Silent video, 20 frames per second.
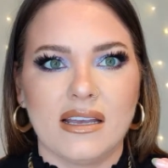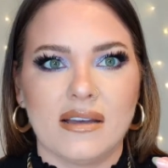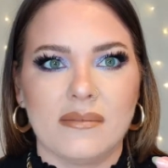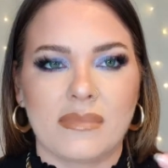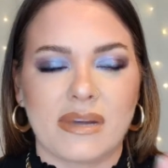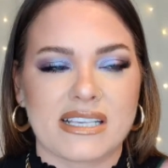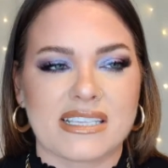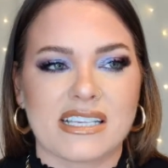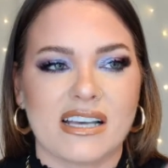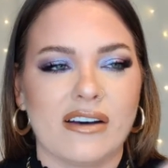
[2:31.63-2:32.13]

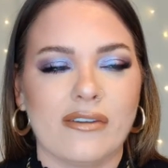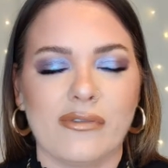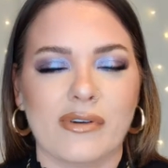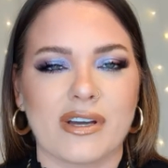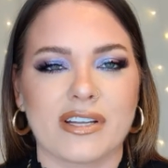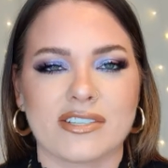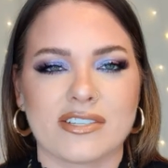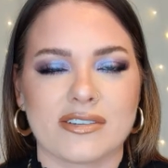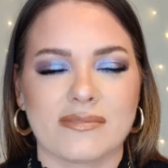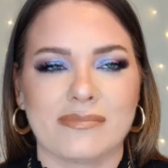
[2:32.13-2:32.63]
myself,
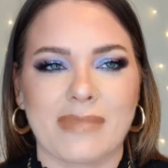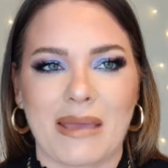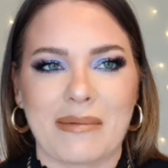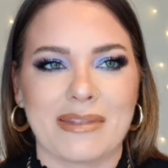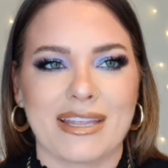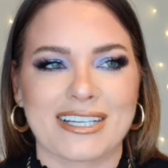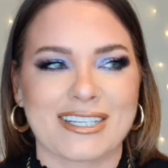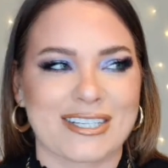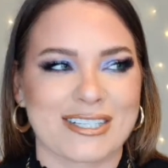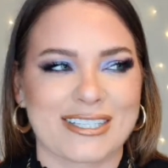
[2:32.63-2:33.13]
which maybe
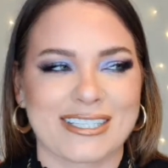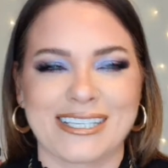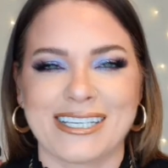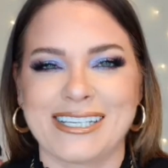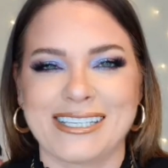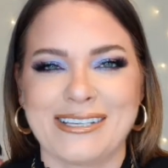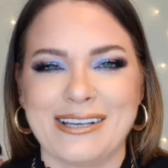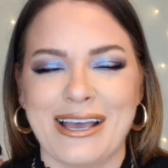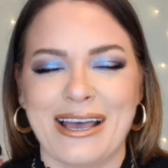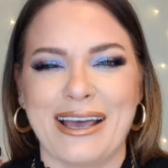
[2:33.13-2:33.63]
that's just
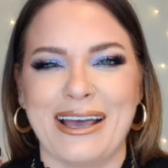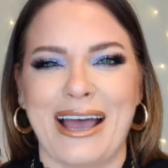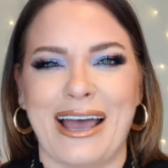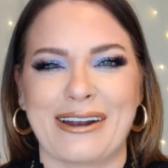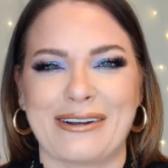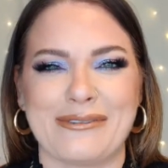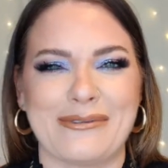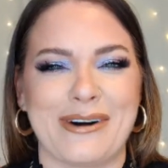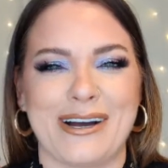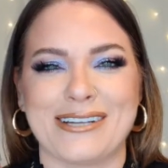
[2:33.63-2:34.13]
because I
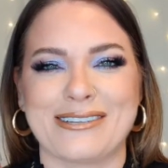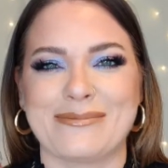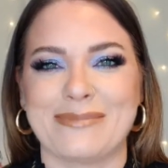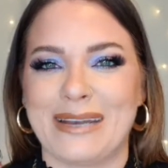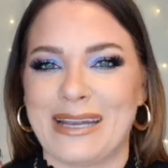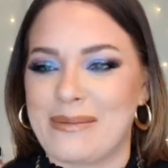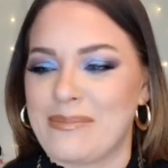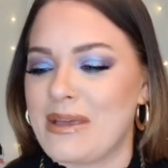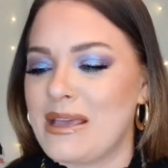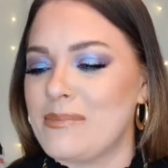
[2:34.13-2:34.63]
don't watch
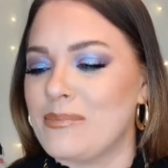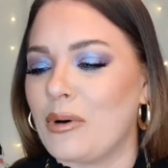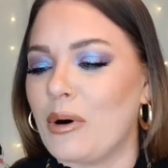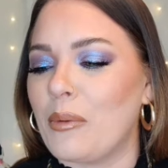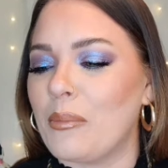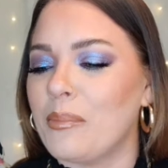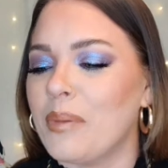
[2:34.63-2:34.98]
many people,